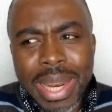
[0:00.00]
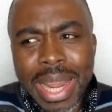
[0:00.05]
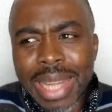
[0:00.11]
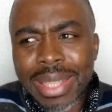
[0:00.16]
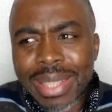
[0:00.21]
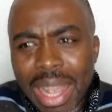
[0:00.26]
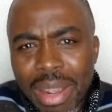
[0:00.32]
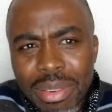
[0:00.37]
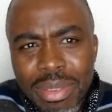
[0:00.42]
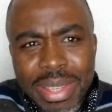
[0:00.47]
are
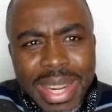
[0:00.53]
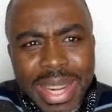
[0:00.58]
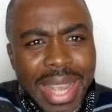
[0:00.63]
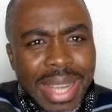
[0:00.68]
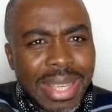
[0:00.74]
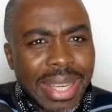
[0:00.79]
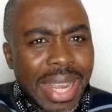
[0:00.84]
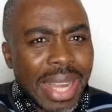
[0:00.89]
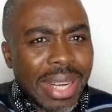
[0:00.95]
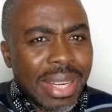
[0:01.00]
down there
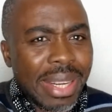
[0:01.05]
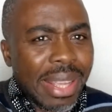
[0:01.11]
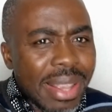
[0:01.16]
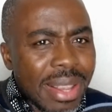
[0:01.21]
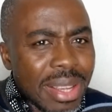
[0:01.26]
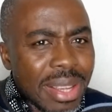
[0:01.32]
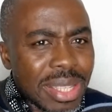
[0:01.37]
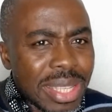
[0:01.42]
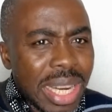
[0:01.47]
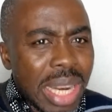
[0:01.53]
and at the
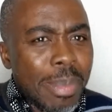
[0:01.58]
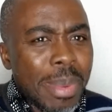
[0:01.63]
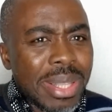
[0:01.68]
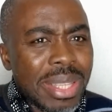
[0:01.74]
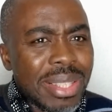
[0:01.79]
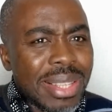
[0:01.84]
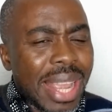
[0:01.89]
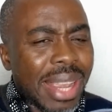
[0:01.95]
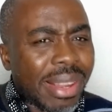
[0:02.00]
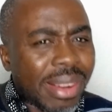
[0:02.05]
east
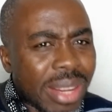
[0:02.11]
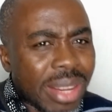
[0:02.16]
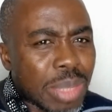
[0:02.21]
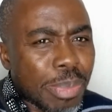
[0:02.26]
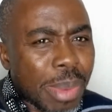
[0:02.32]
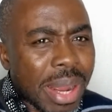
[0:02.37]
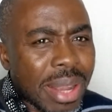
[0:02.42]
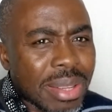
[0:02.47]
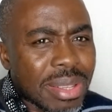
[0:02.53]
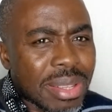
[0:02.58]
celebrating their
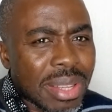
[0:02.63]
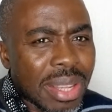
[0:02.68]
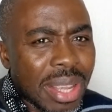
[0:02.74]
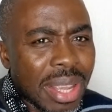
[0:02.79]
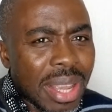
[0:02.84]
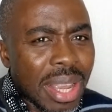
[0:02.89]
Christmas.